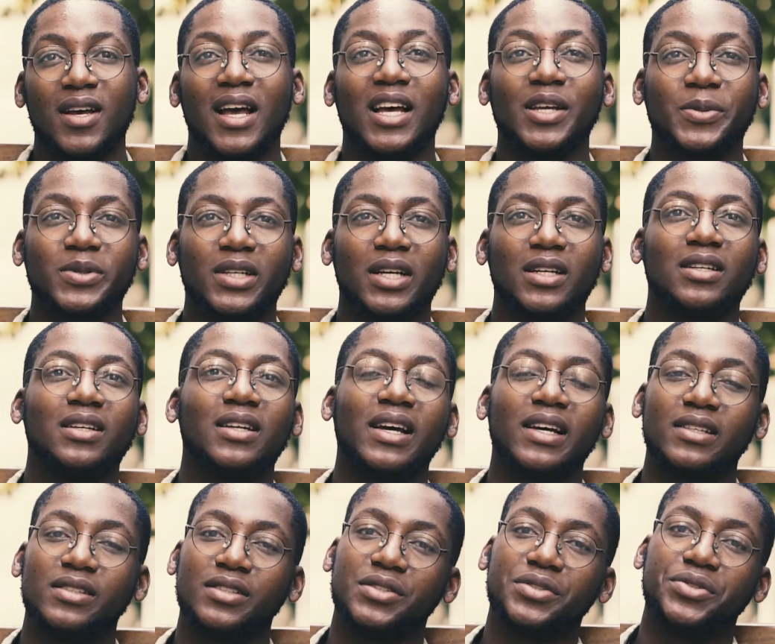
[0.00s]
especially
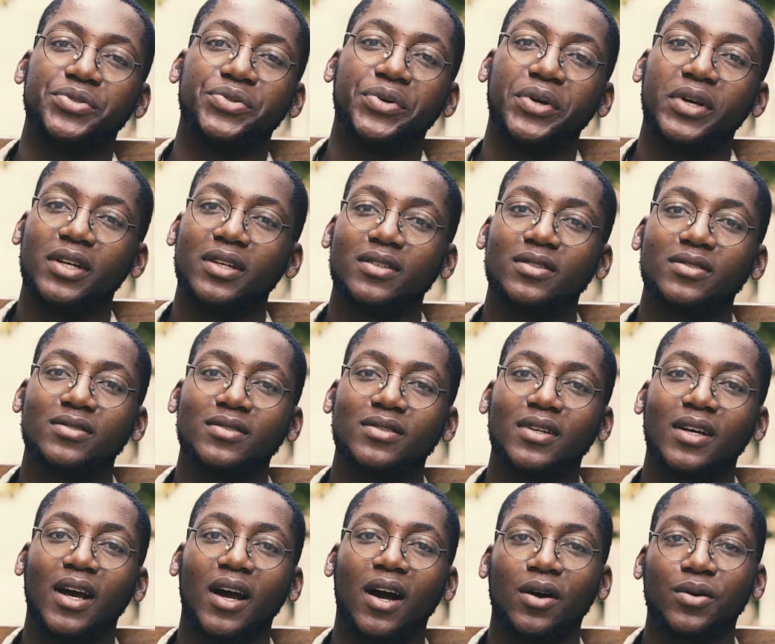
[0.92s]
like serene
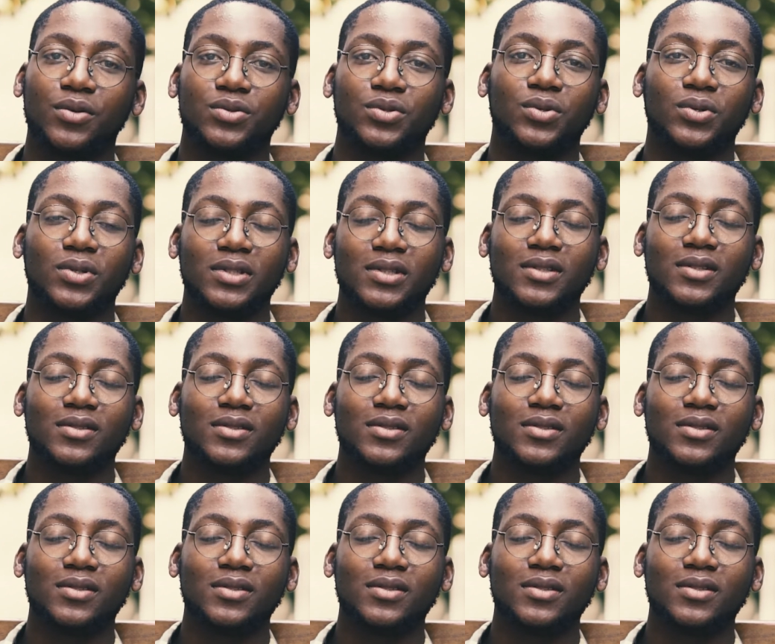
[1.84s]
outdoors.